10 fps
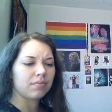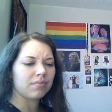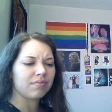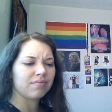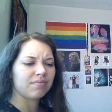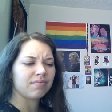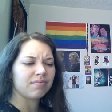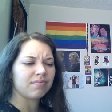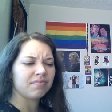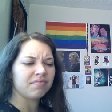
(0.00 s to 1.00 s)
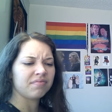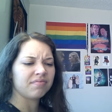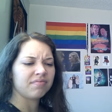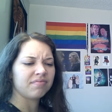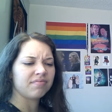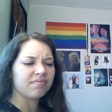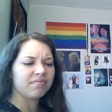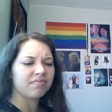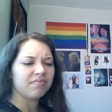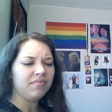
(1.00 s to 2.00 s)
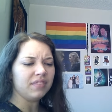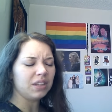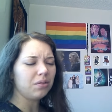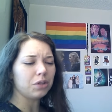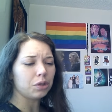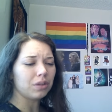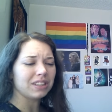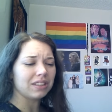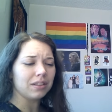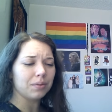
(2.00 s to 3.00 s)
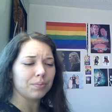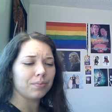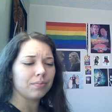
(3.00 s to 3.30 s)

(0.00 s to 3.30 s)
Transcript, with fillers: I love you too. I don't trust him.